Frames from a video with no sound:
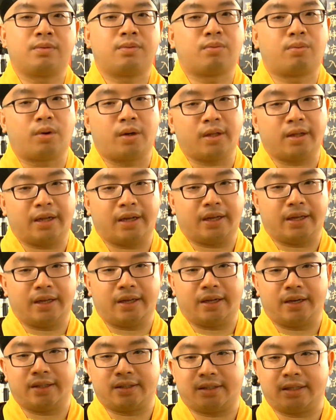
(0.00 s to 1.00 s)
what
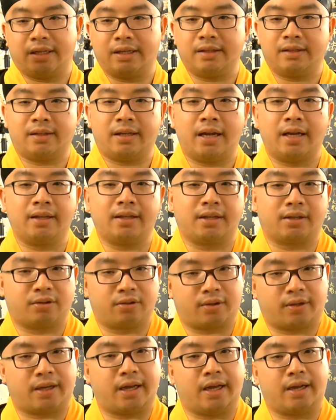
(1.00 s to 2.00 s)
it is intended
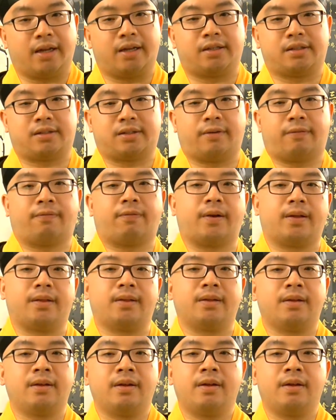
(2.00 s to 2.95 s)
to get is different.